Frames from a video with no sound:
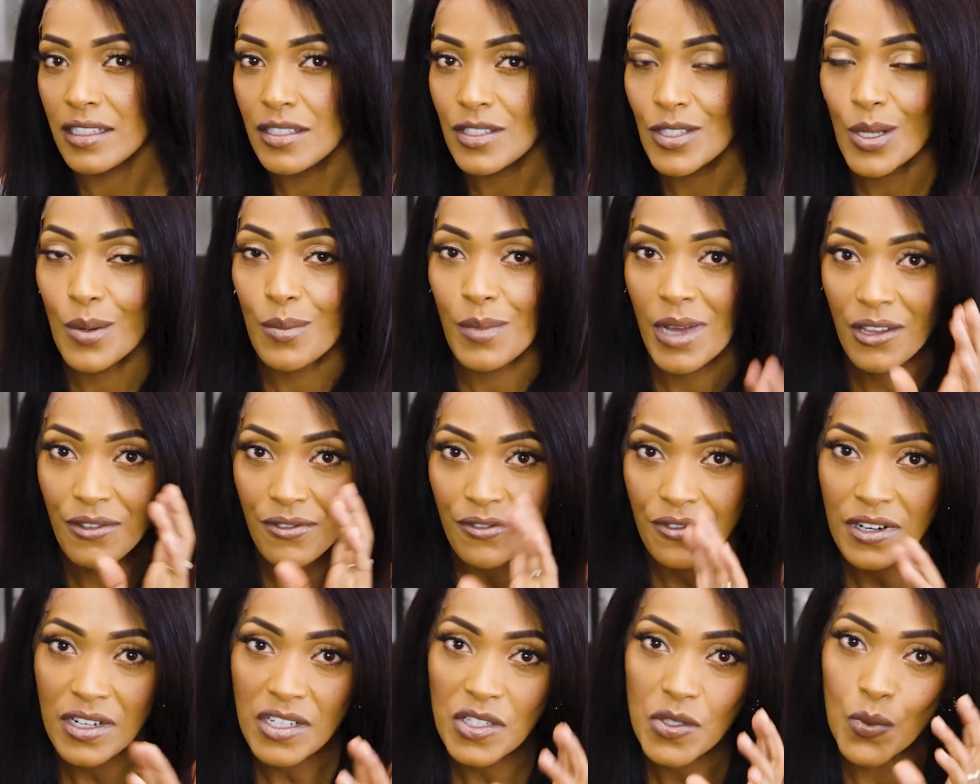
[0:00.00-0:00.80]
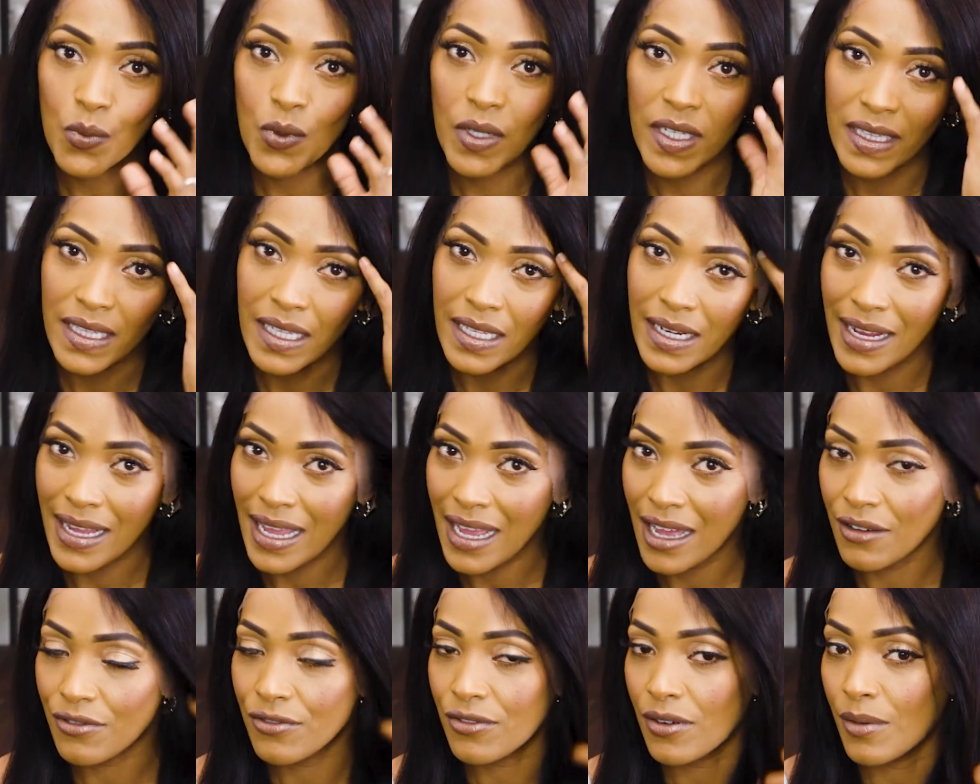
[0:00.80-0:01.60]
So my first wig that I
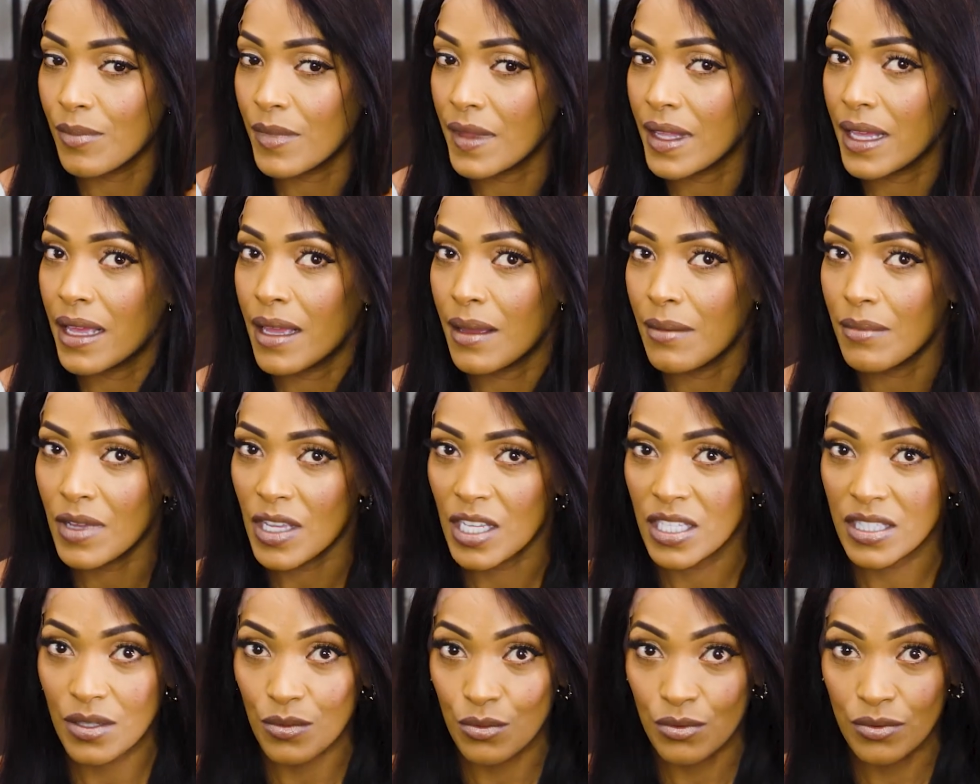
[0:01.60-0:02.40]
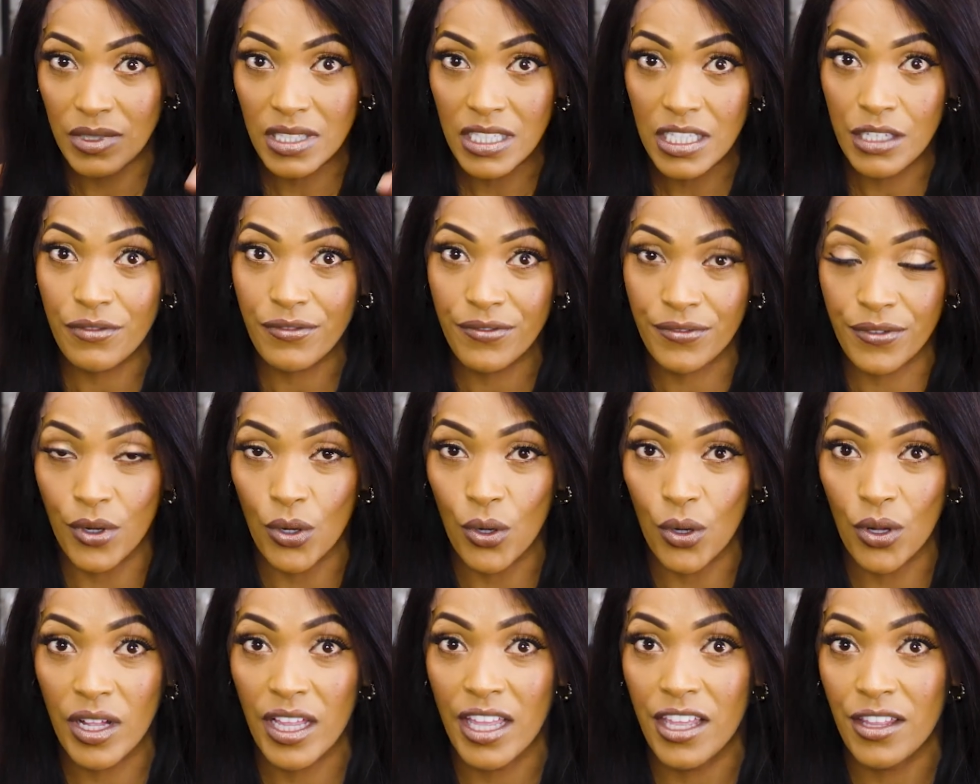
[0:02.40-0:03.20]
have from them is really
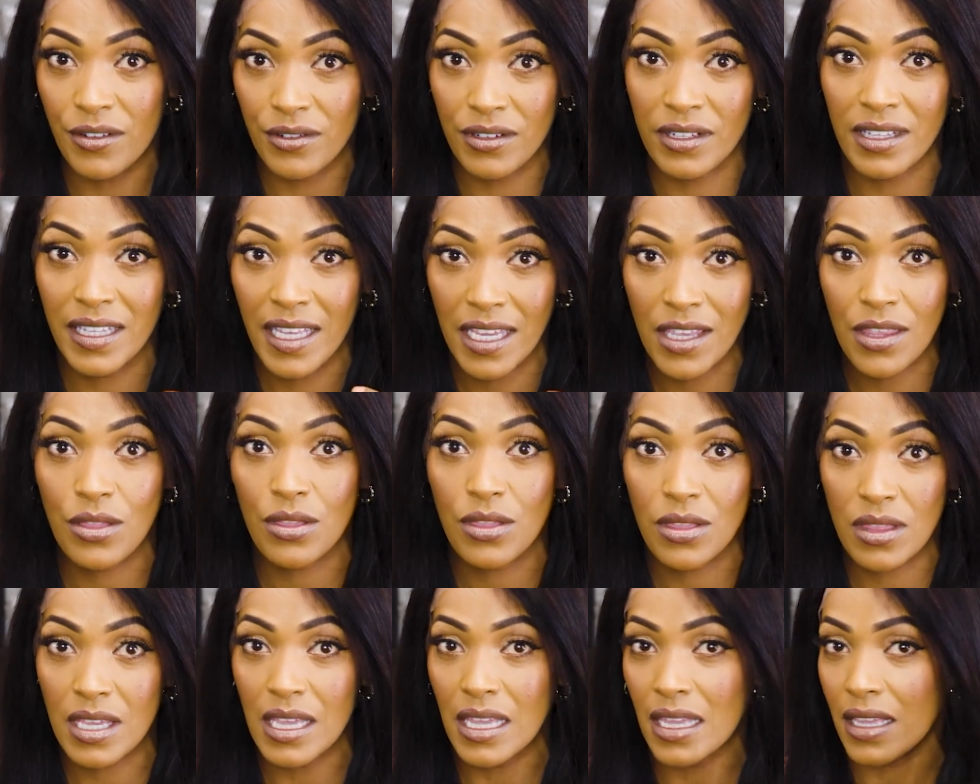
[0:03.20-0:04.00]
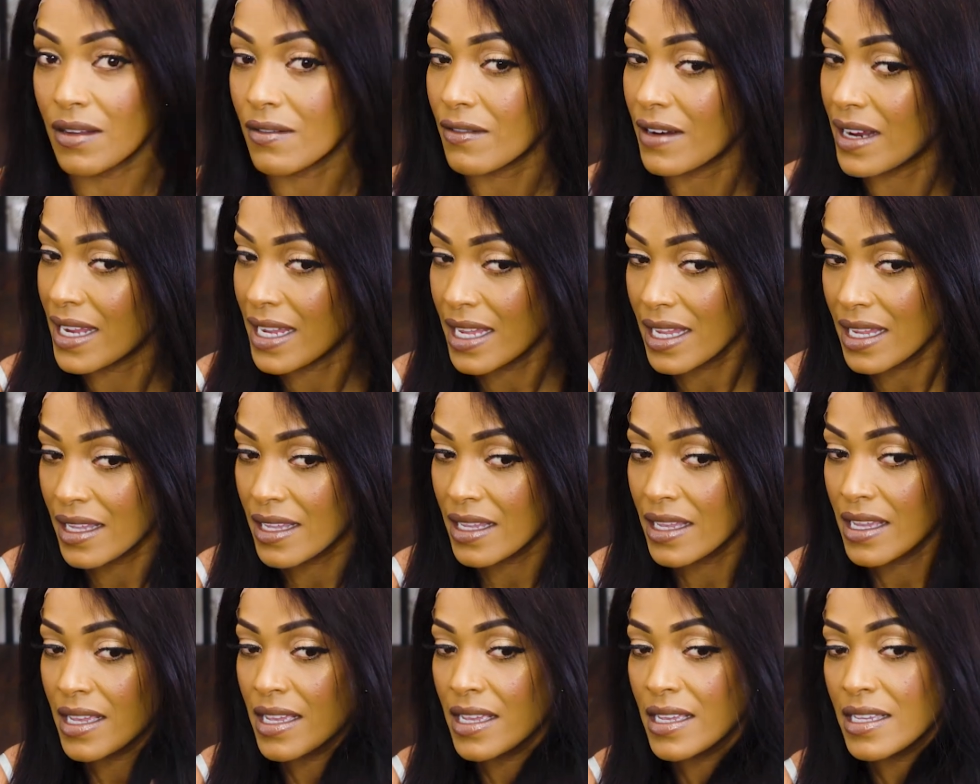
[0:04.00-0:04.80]
full and like thick, right?
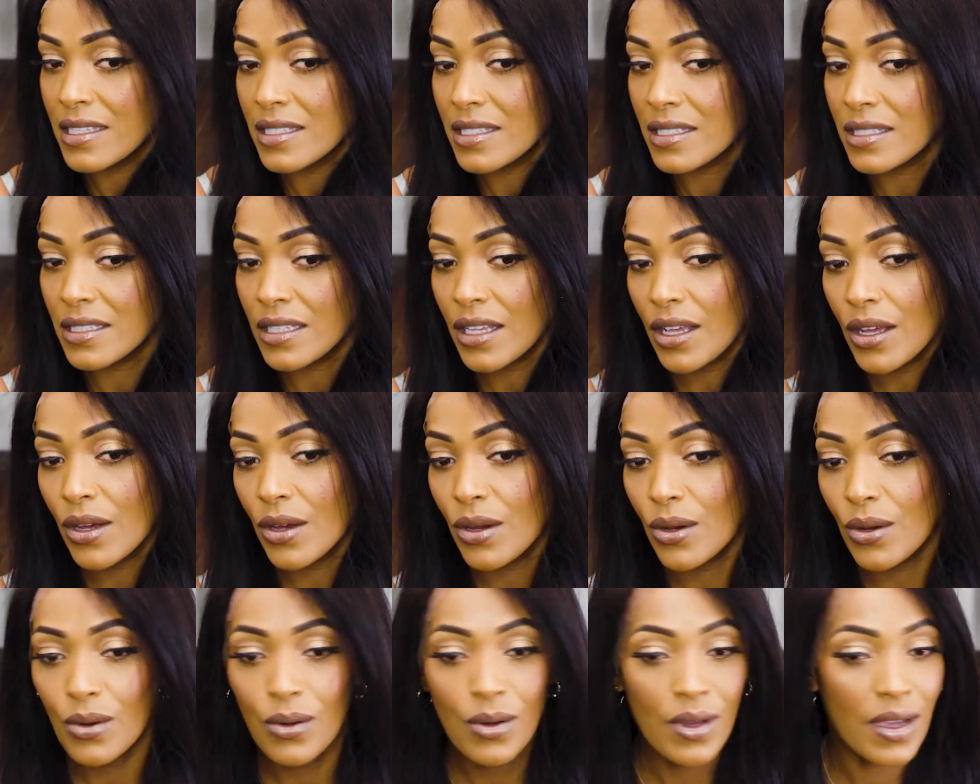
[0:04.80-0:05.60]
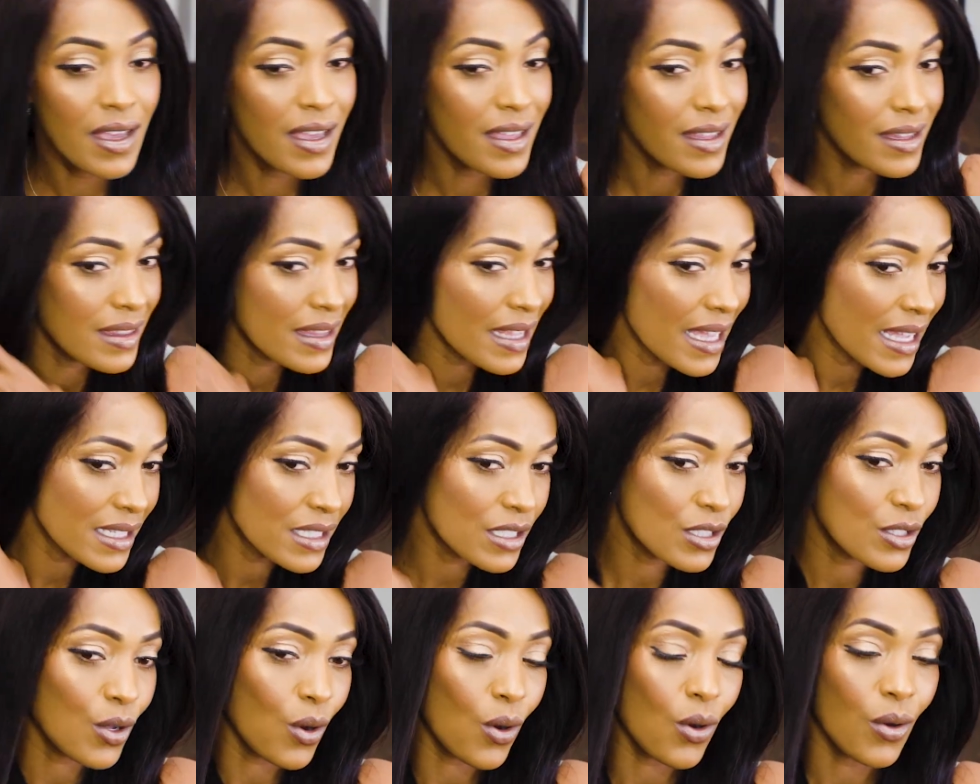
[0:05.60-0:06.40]
So
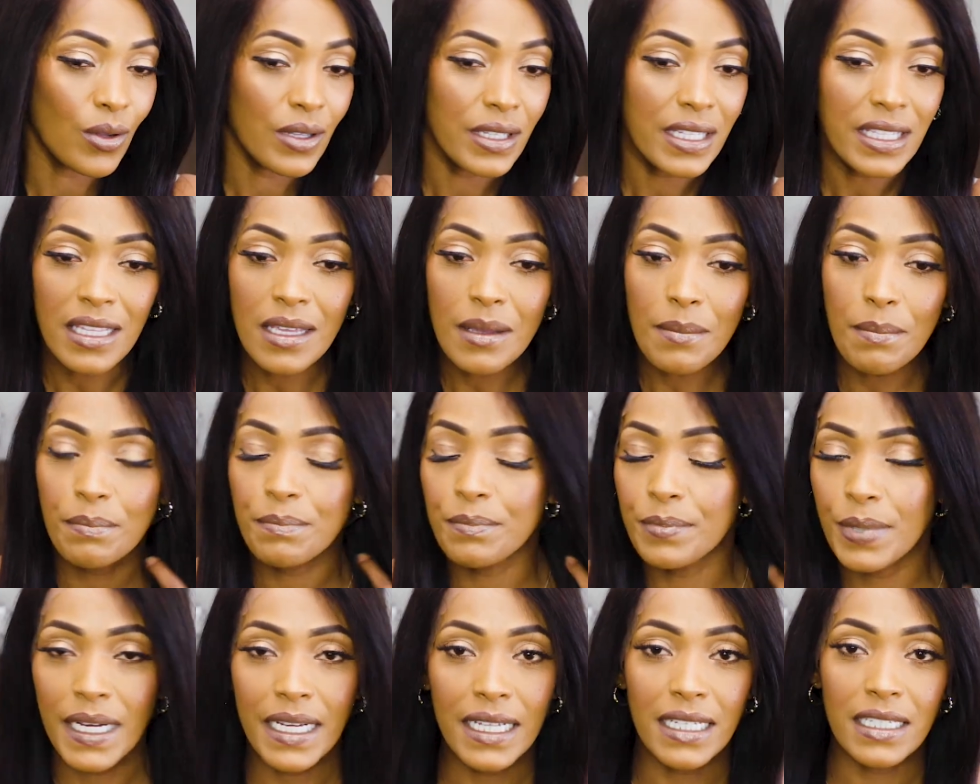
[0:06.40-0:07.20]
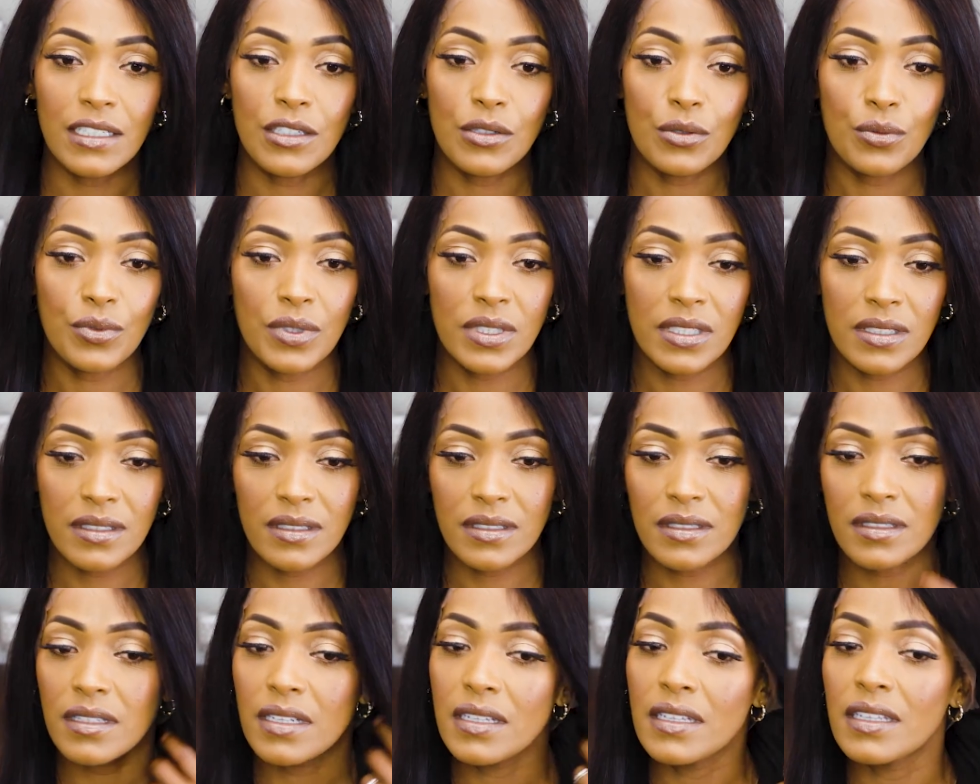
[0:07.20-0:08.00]
that's the only thing, but you
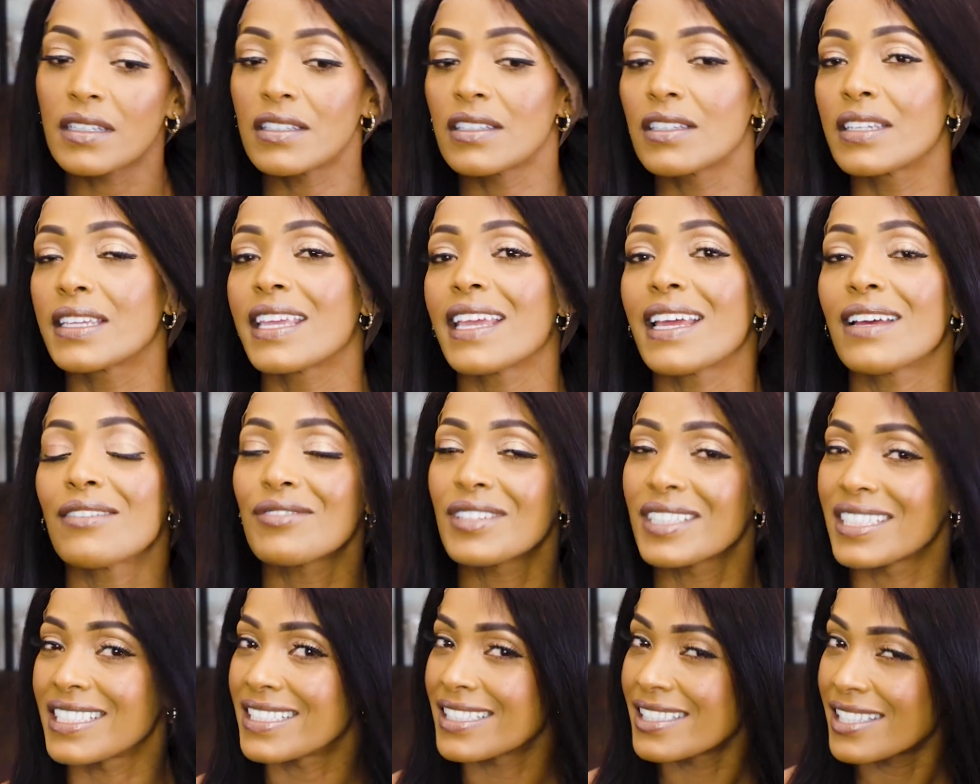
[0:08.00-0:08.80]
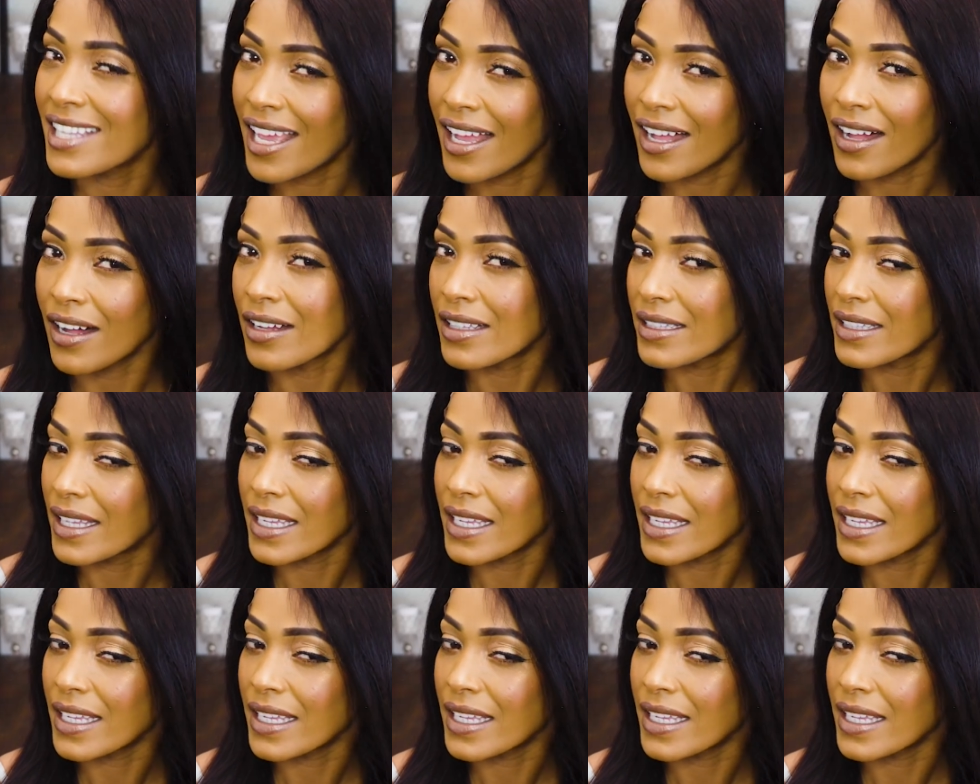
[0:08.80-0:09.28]
wouldn't, you can't really tell.